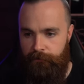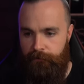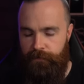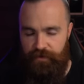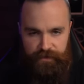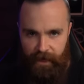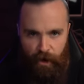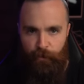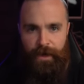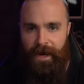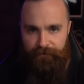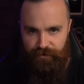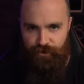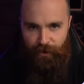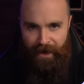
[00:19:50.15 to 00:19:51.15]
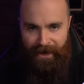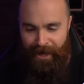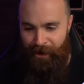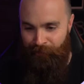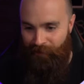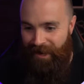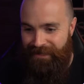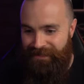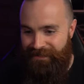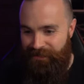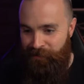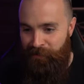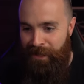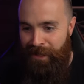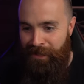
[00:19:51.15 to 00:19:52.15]
So now we have to try it out, right?
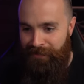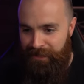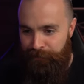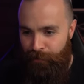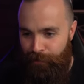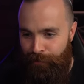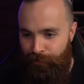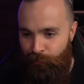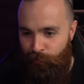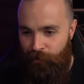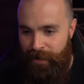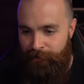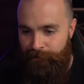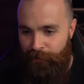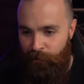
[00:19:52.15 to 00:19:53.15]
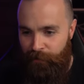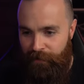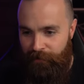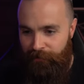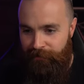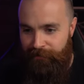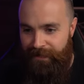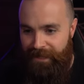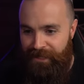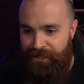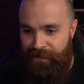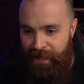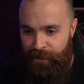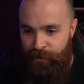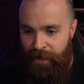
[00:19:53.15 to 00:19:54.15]
So let's put Thor and Mjolnir into
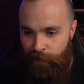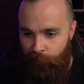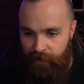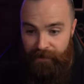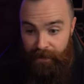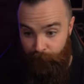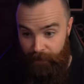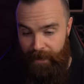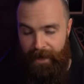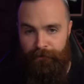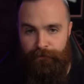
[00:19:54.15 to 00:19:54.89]
that new network like we have